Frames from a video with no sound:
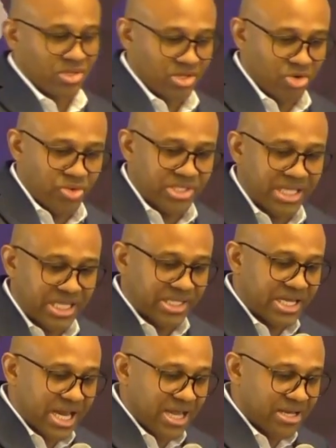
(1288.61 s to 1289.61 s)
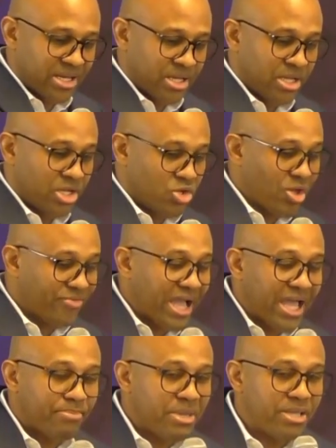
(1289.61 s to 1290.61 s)
the reason I say that. You have
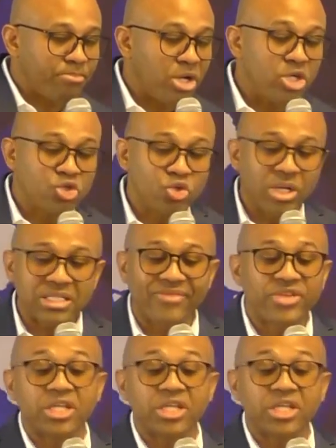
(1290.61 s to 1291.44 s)
to admit, but you do not have the